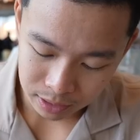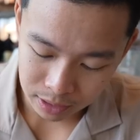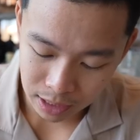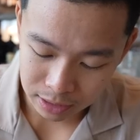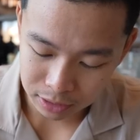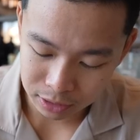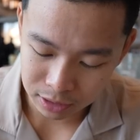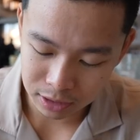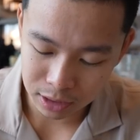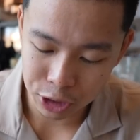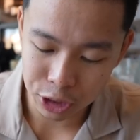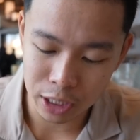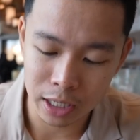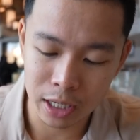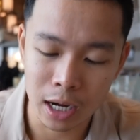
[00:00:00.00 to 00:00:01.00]
Yes, this is the
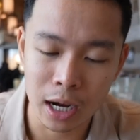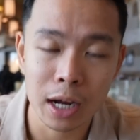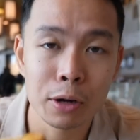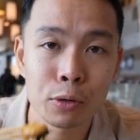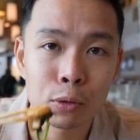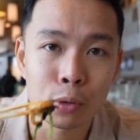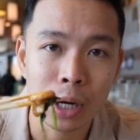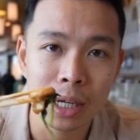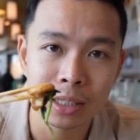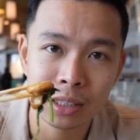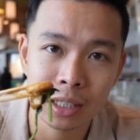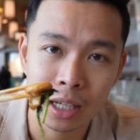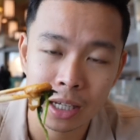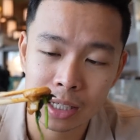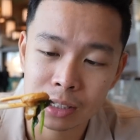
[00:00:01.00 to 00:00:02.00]
Shanghai rice
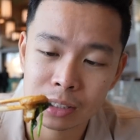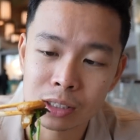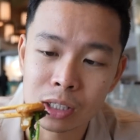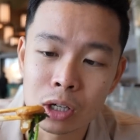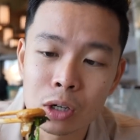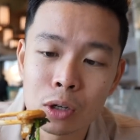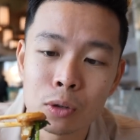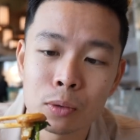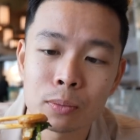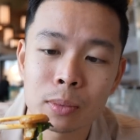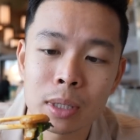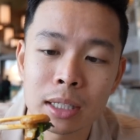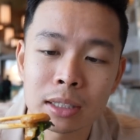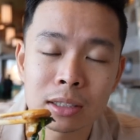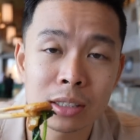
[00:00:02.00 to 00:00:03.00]
cake, so
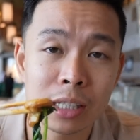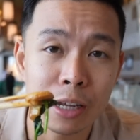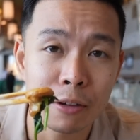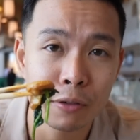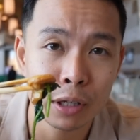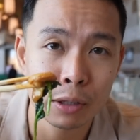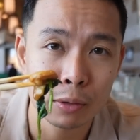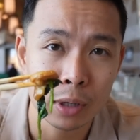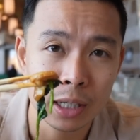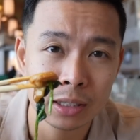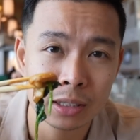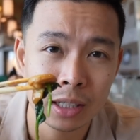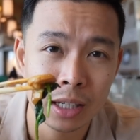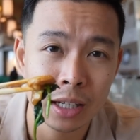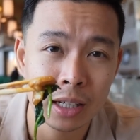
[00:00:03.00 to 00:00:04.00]
it's savory
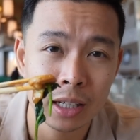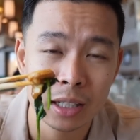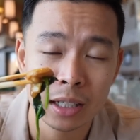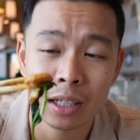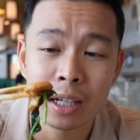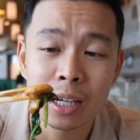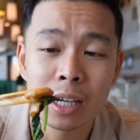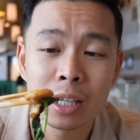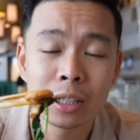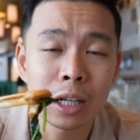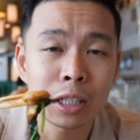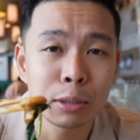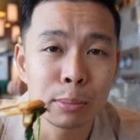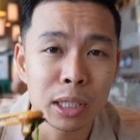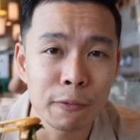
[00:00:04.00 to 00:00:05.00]
rice cake,
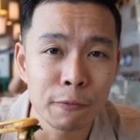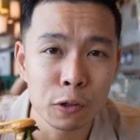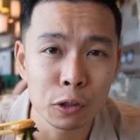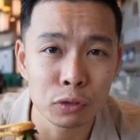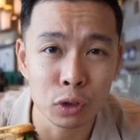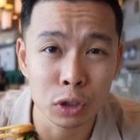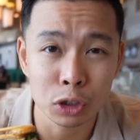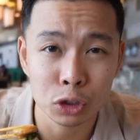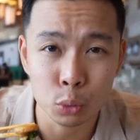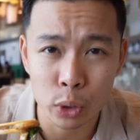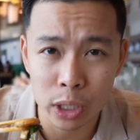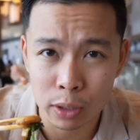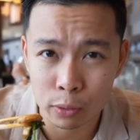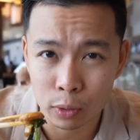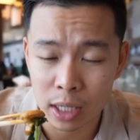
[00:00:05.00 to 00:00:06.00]
not to be confused for a
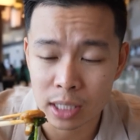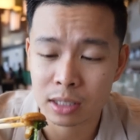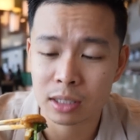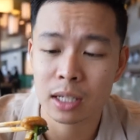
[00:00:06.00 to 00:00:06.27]
sweet rice